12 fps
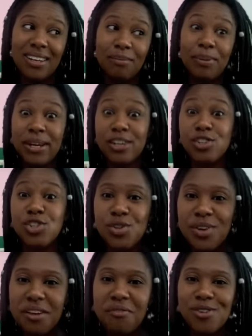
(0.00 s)
Being a
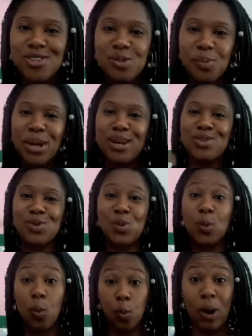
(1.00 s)
student versus being in
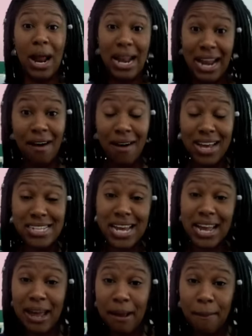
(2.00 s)
school right now as
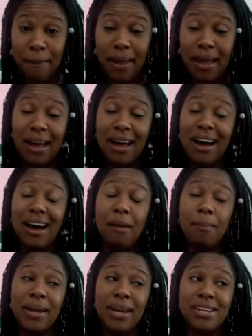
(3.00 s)
I am
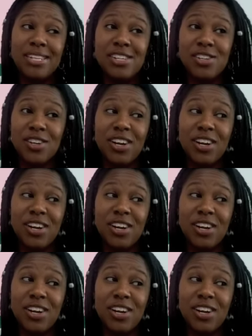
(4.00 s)
being a teacher.